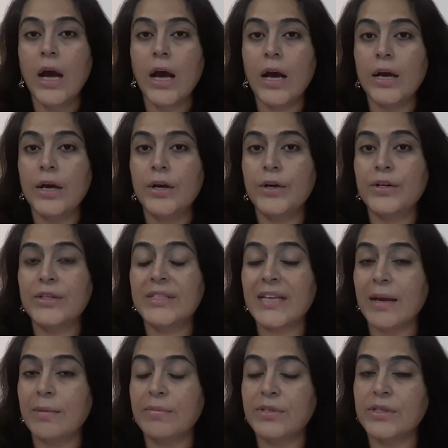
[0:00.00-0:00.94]

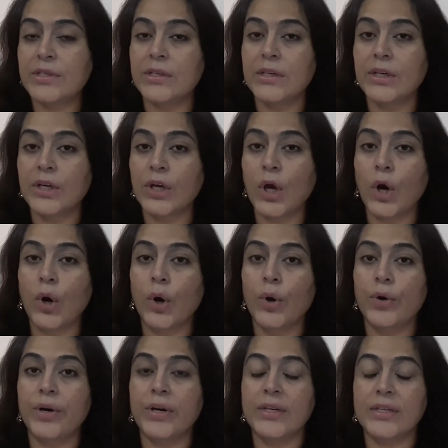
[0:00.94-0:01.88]
Samsung,
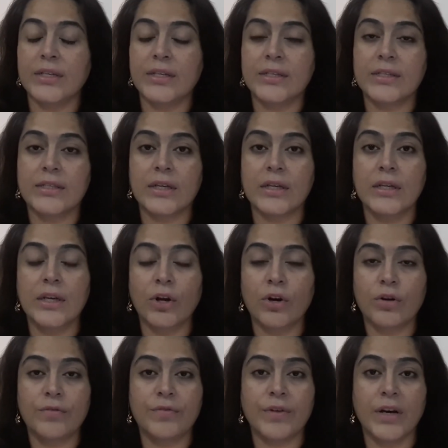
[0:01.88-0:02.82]
or it is a
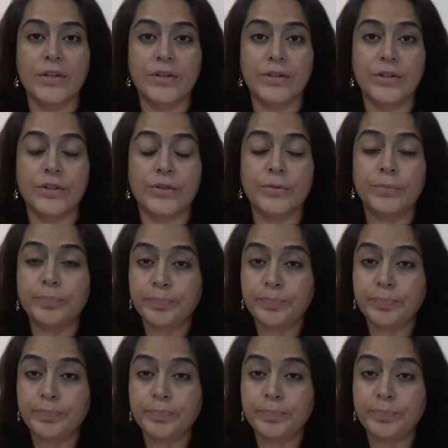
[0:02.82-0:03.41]
lot of other